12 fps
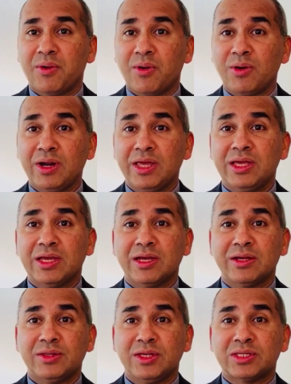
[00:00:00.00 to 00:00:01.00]
Only
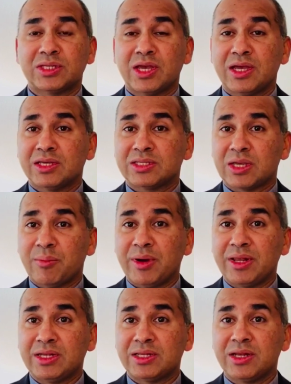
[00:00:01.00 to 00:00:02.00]
this
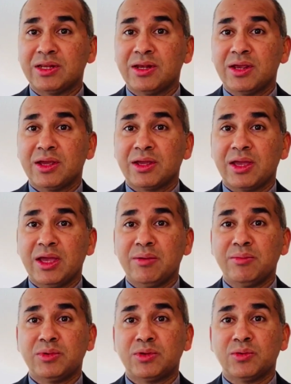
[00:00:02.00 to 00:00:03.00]
Samaritan
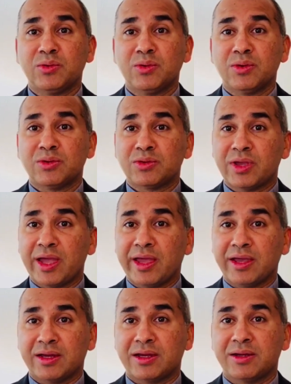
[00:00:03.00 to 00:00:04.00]
came to
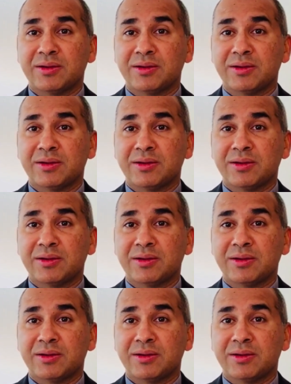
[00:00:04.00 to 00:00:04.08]
thank.